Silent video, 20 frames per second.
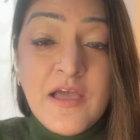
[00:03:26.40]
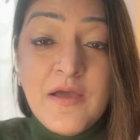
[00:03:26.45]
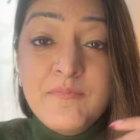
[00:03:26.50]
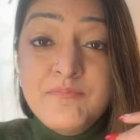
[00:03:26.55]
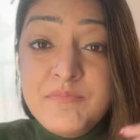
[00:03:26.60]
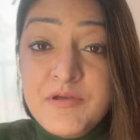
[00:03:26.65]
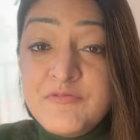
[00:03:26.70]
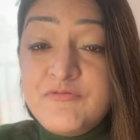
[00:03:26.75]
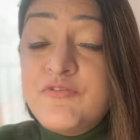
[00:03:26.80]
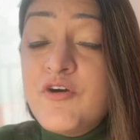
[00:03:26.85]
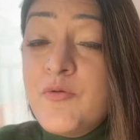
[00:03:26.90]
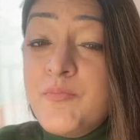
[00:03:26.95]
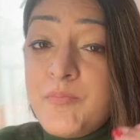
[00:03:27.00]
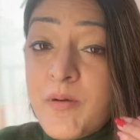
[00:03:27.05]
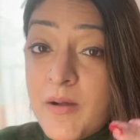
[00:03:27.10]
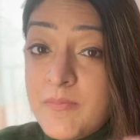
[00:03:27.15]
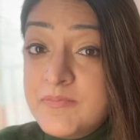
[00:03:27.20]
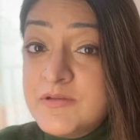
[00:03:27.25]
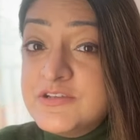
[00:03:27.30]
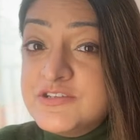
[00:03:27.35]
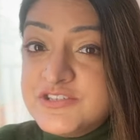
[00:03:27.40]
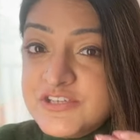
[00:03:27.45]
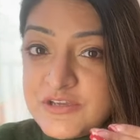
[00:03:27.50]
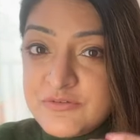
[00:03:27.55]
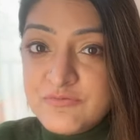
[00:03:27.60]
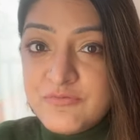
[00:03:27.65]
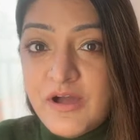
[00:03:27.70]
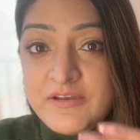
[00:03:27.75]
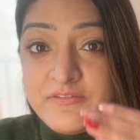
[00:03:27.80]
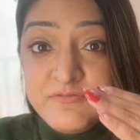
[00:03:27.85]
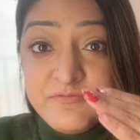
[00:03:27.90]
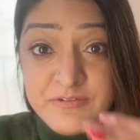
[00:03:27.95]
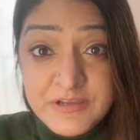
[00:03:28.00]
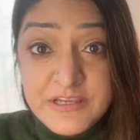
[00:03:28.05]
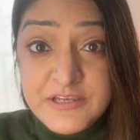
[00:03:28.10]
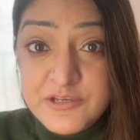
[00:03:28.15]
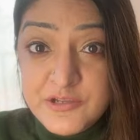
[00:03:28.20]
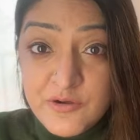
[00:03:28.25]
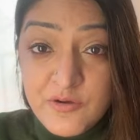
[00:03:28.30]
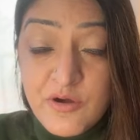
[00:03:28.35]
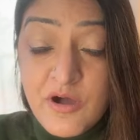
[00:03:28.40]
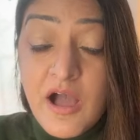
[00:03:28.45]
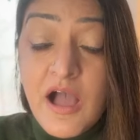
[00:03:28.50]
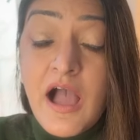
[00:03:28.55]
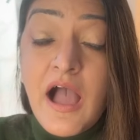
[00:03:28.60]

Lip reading: before publishing one video,